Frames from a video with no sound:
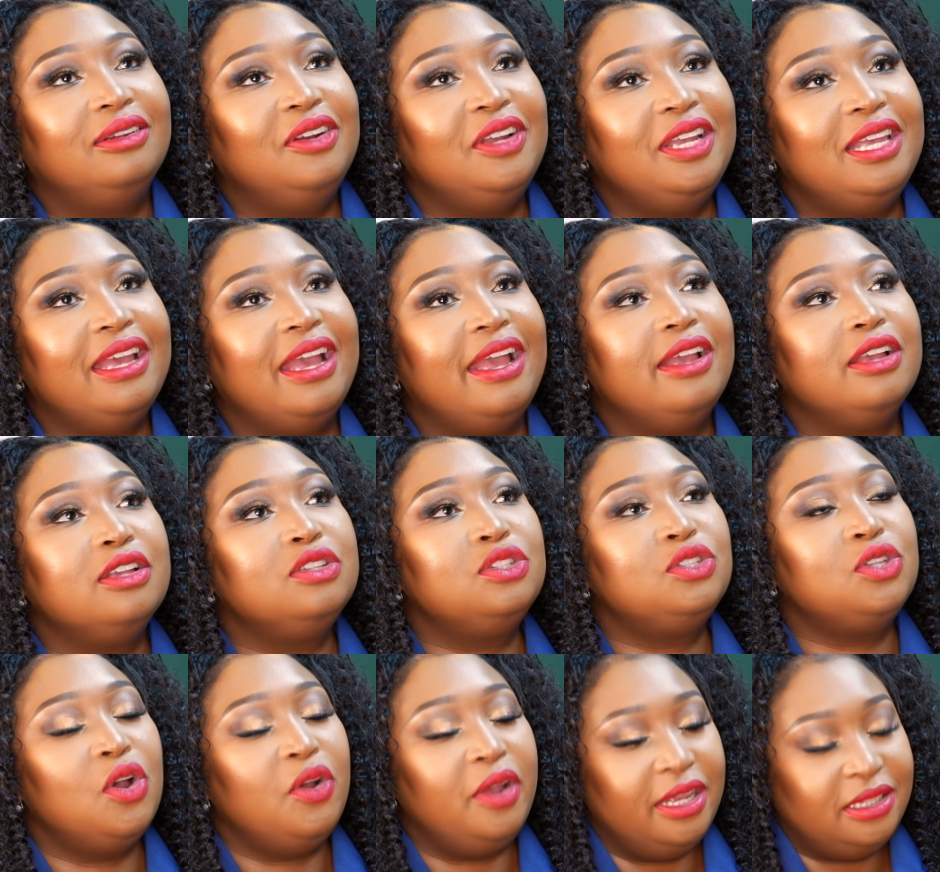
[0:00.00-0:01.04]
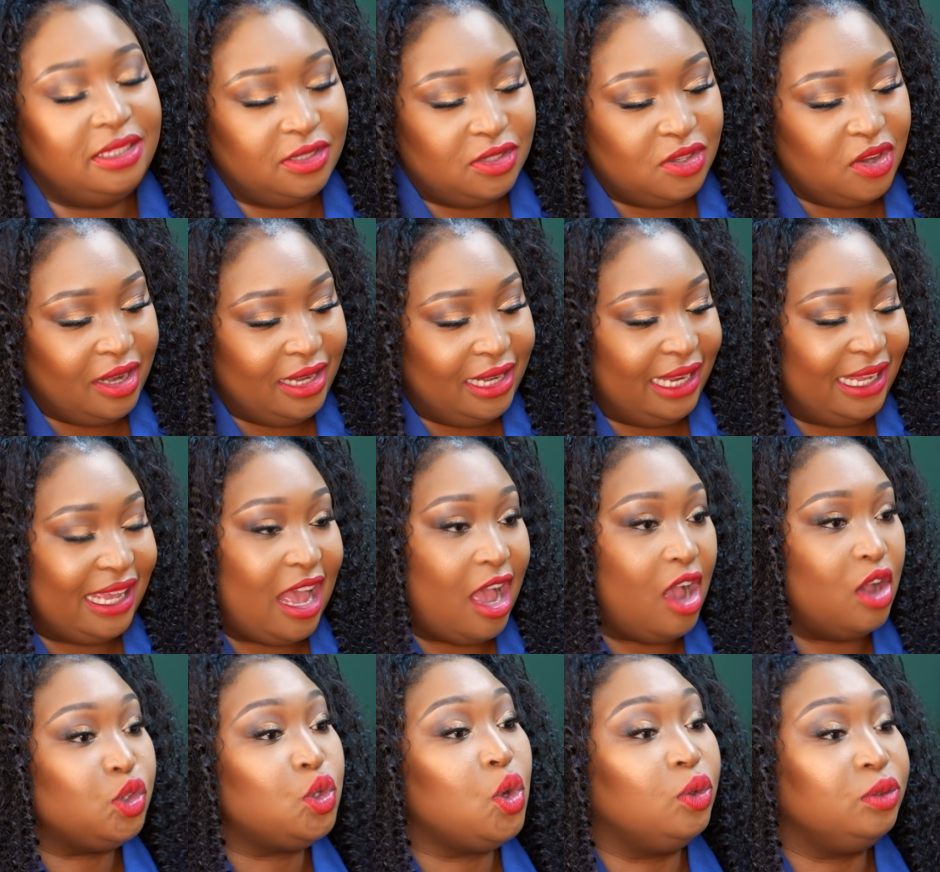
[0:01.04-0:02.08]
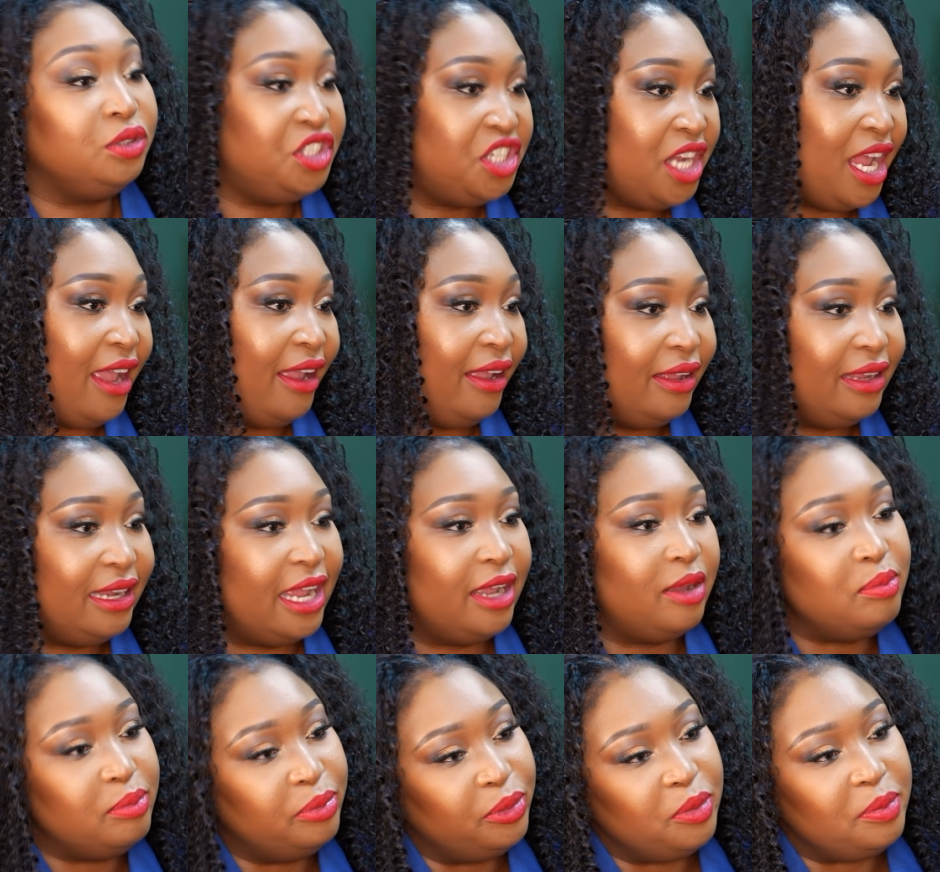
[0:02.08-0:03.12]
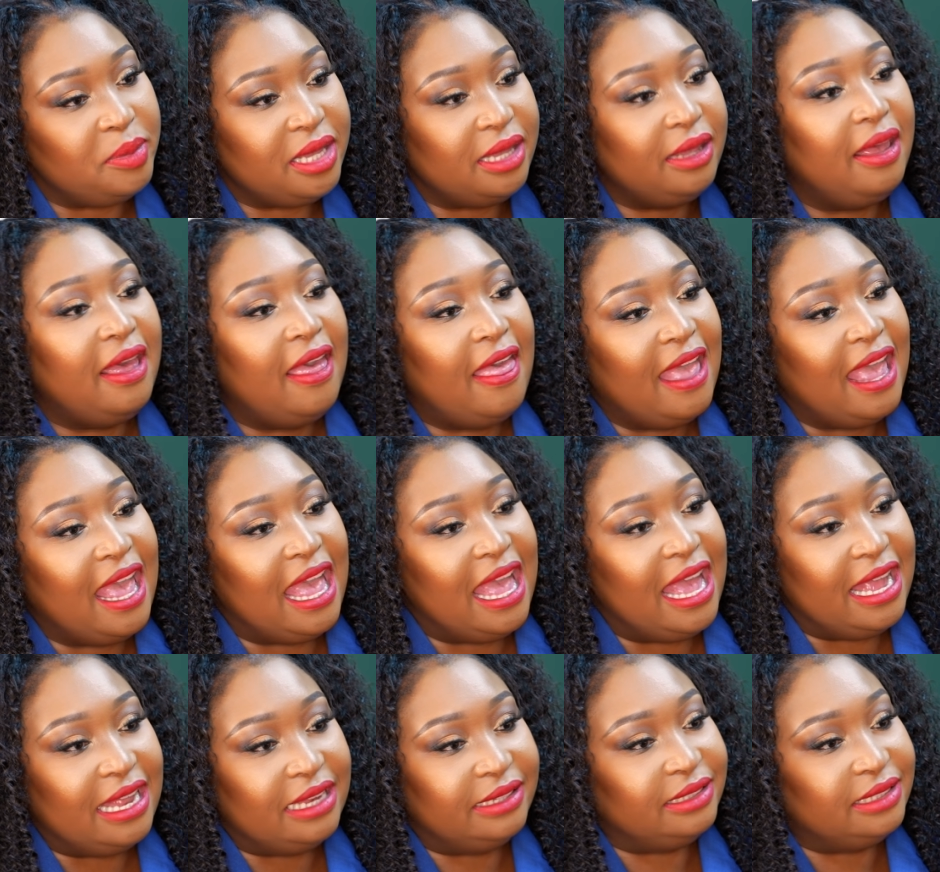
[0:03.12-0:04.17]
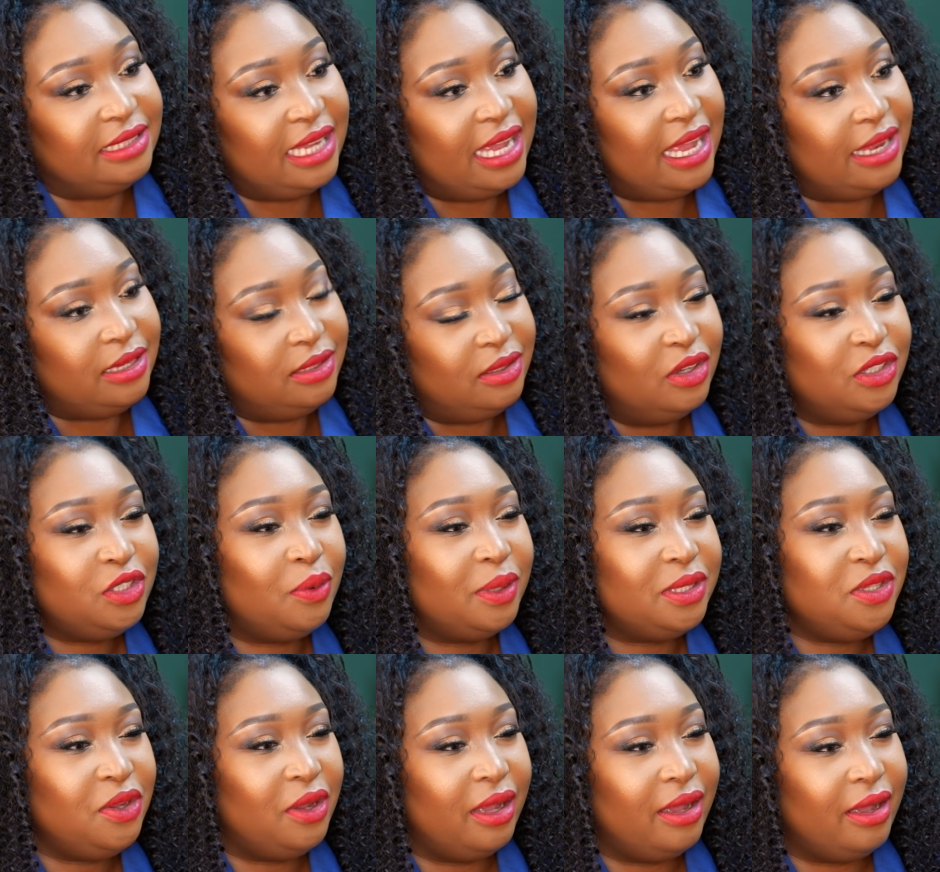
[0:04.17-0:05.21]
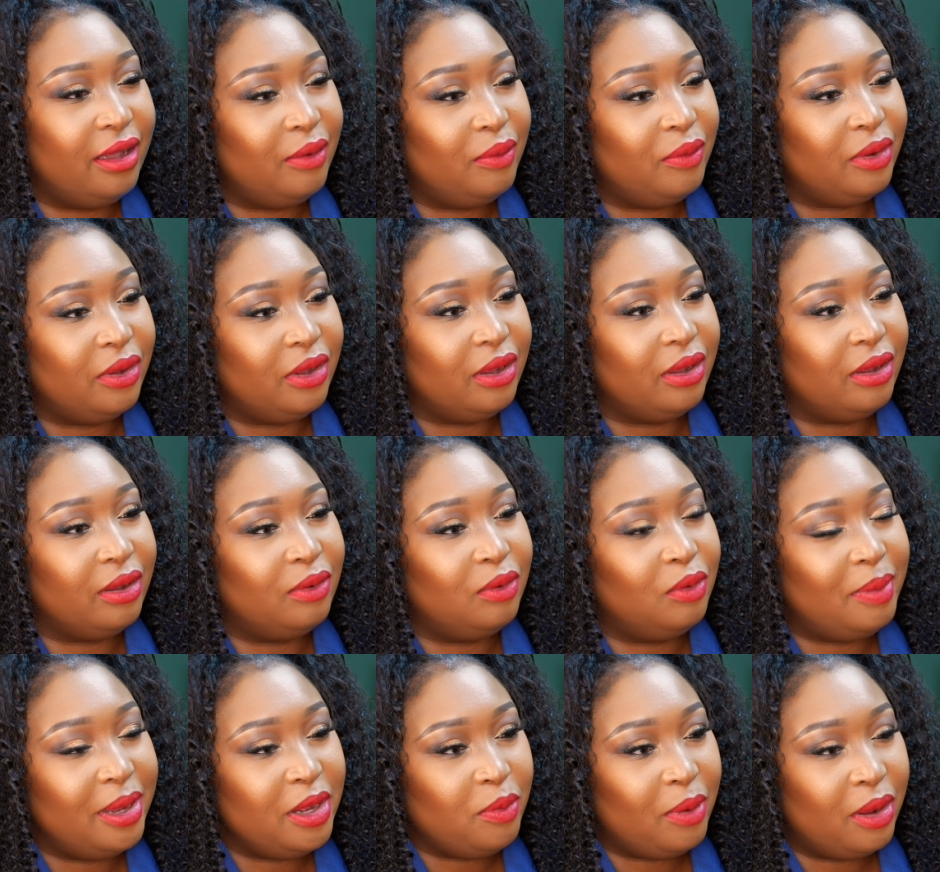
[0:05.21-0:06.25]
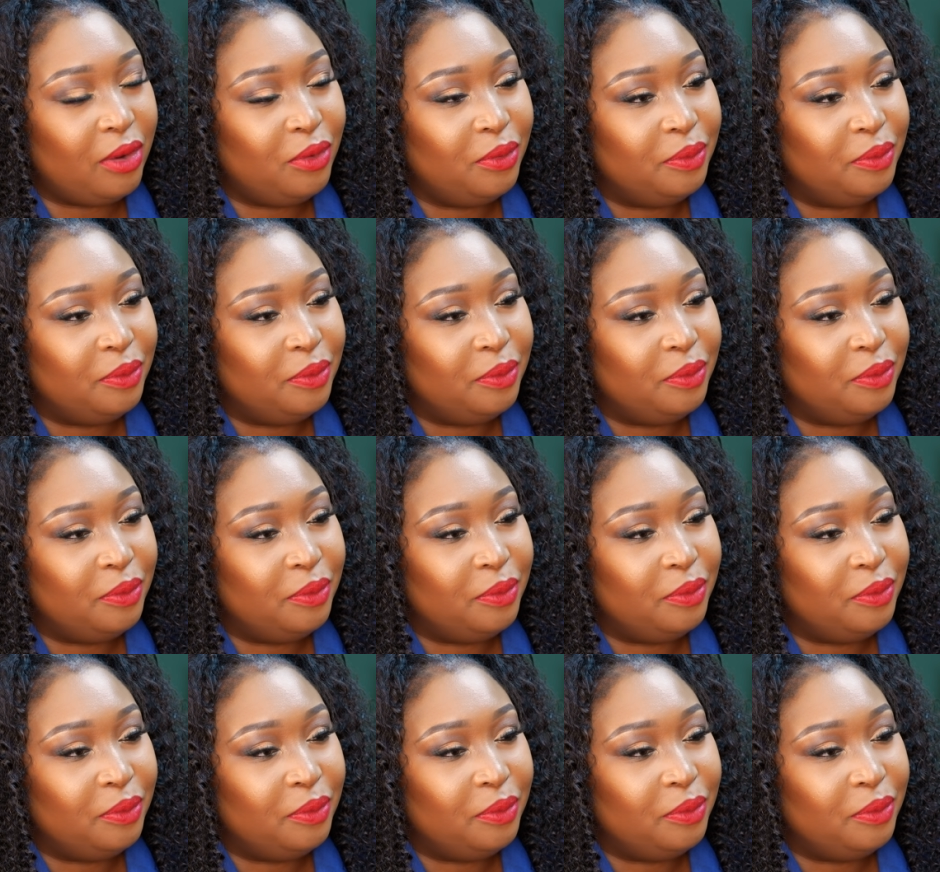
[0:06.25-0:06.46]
okay, so it is not like a household check like Mpumi and Kojo, what's your ubani wako?